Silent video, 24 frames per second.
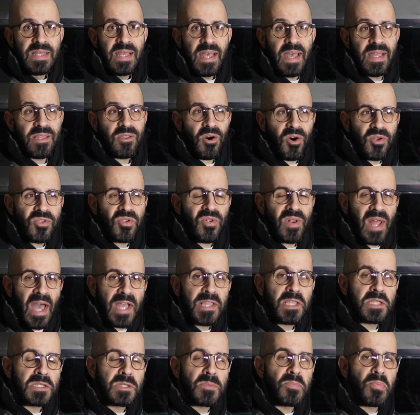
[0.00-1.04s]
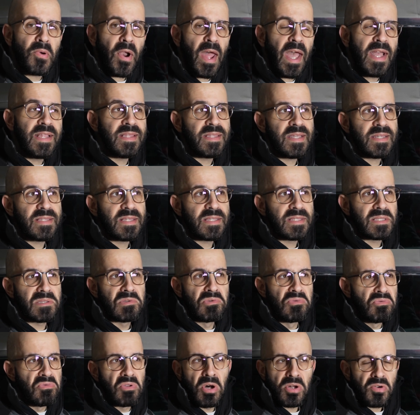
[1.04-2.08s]
and Autolite is a brand that is
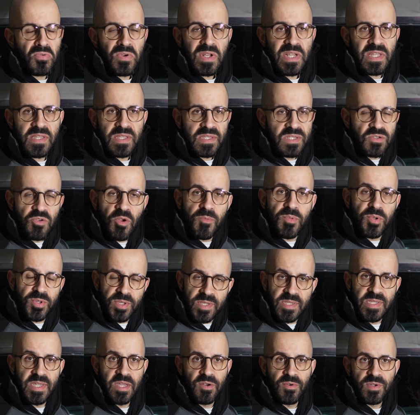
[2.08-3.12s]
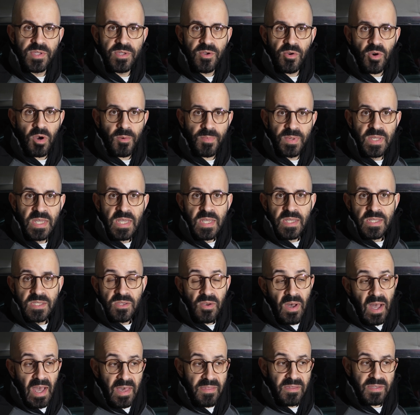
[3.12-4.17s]
not really distributed here in Europe.
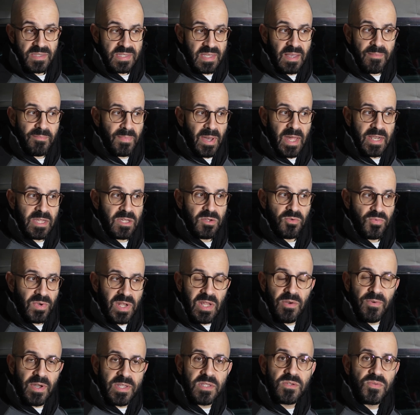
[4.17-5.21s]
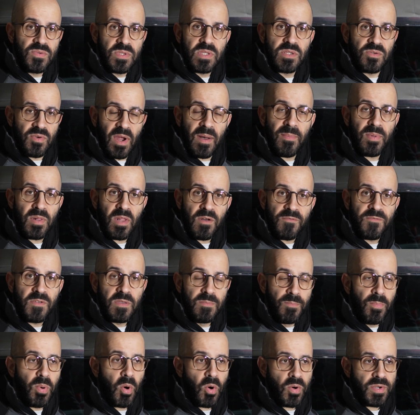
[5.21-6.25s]
So either somebody really went through the trouble of
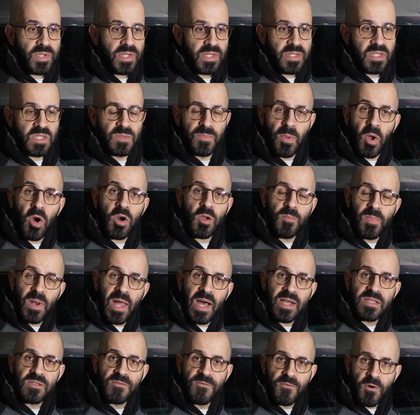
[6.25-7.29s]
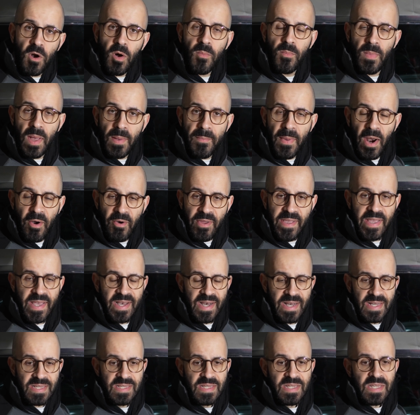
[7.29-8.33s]
importing the spark plugs from
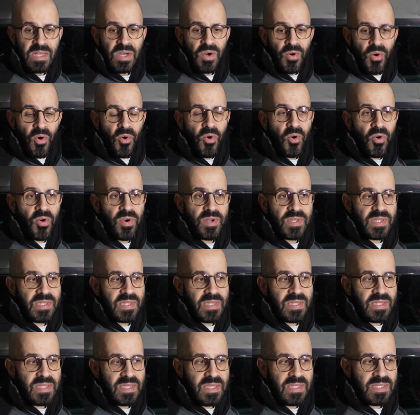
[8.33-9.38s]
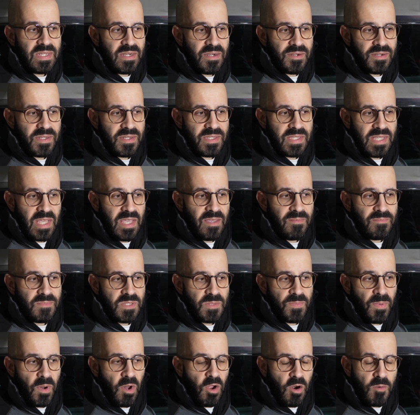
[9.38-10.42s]
America, or these are the same
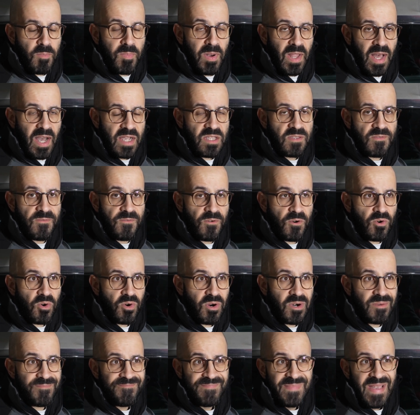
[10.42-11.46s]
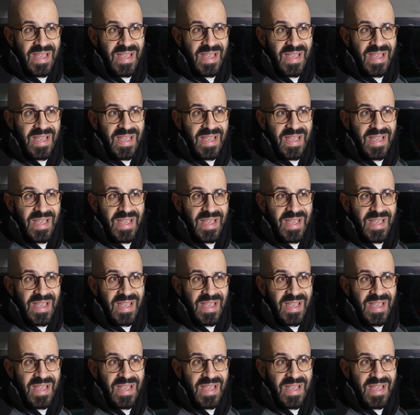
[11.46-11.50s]
spark plugs for